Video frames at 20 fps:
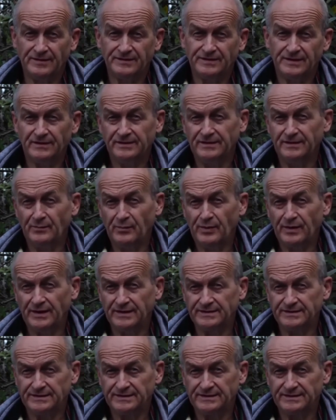Was in the
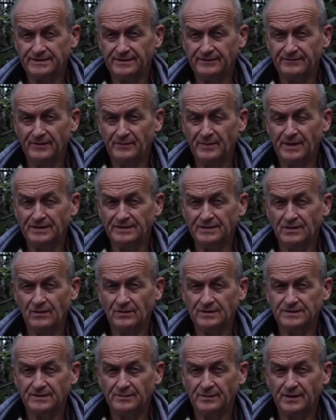press, and we made
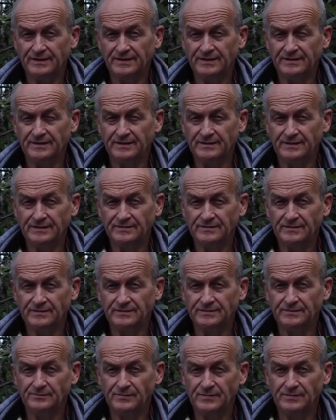jokes about it, and I
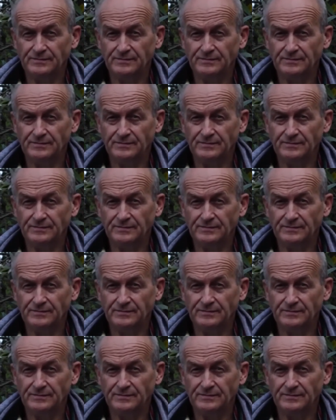told